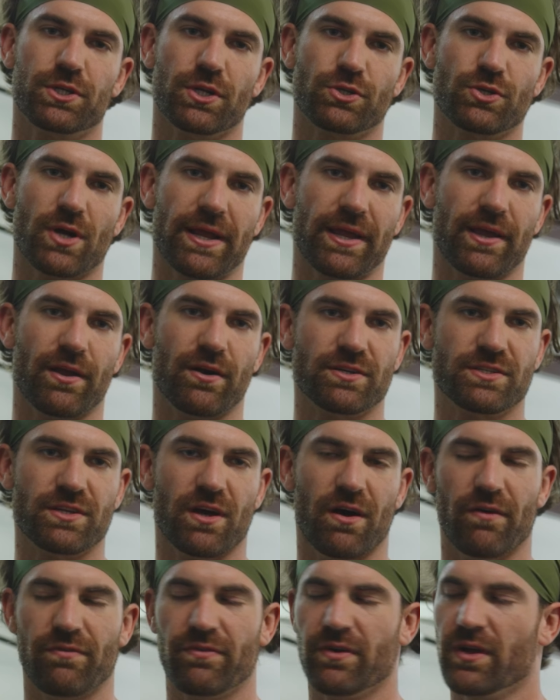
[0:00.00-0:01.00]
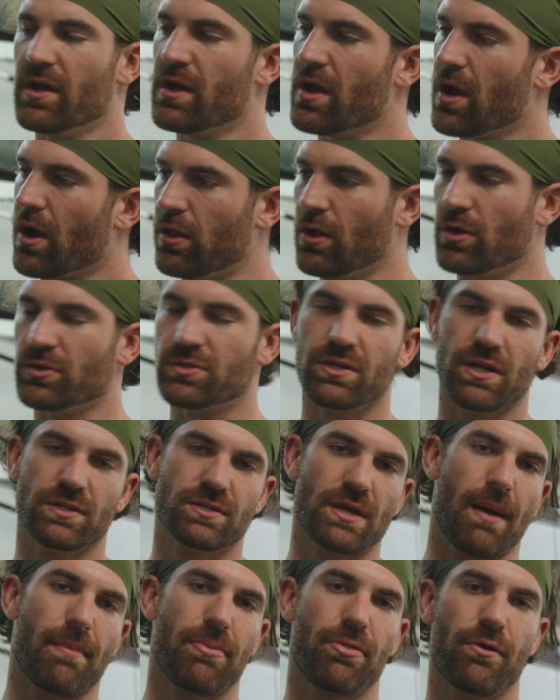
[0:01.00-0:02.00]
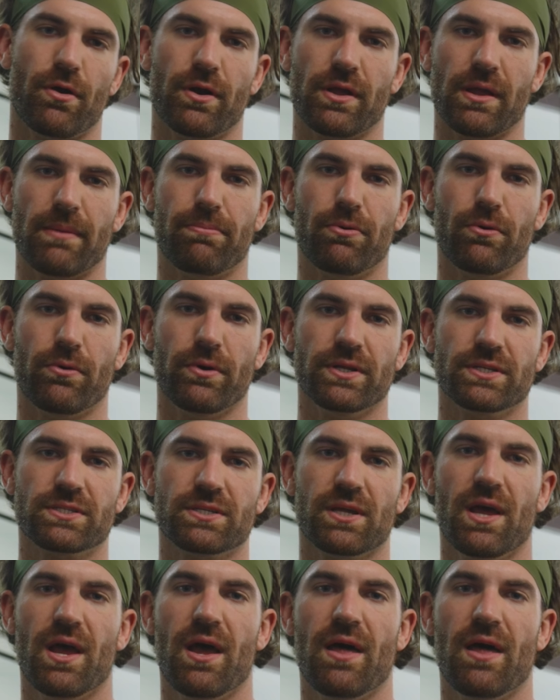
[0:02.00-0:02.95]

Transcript: to try to get ourselves close to the top 30 in points.